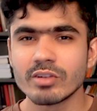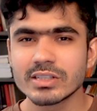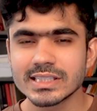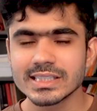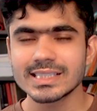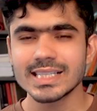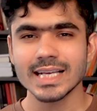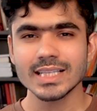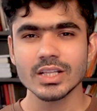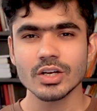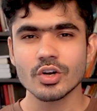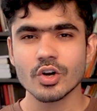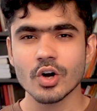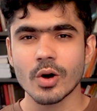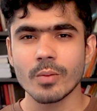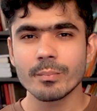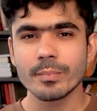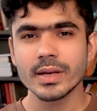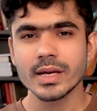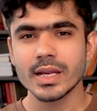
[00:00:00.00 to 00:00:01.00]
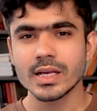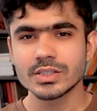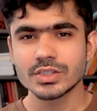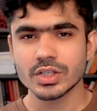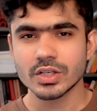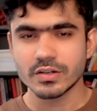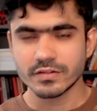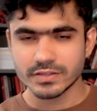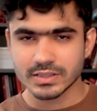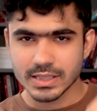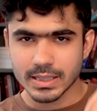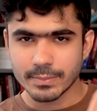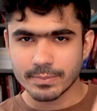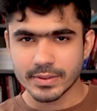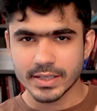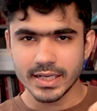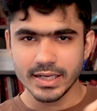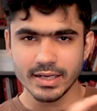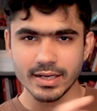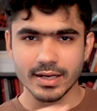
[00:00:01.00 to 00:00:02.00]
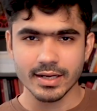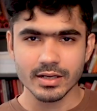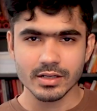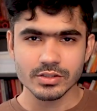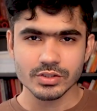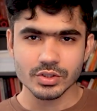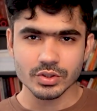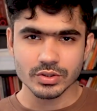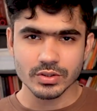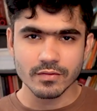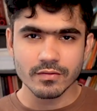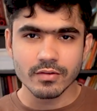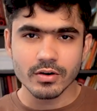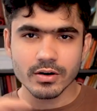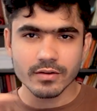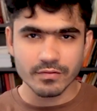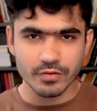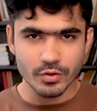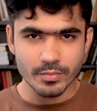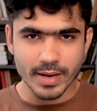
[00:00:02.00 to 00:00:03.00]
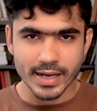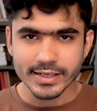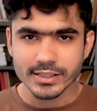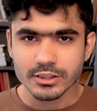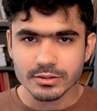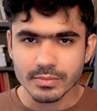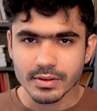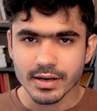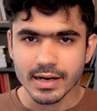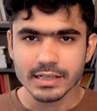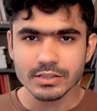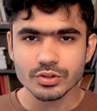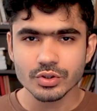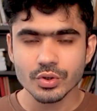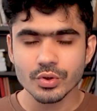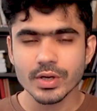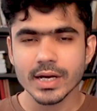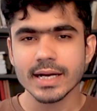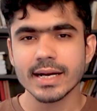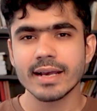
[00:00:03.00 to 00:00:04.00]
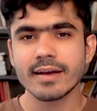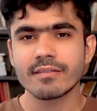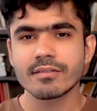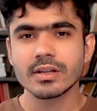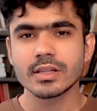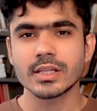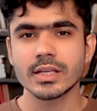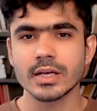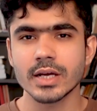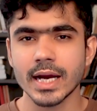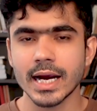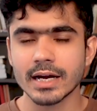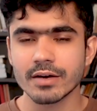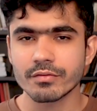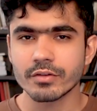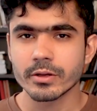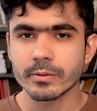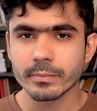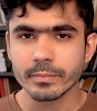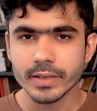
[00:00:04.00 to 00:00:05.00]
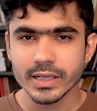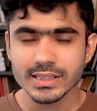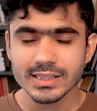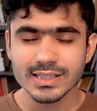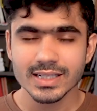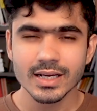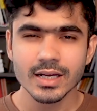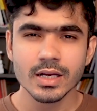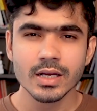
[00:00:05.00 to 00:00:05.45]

which is like the combination of scripting and also the workflow management, right? So you get everything at one place.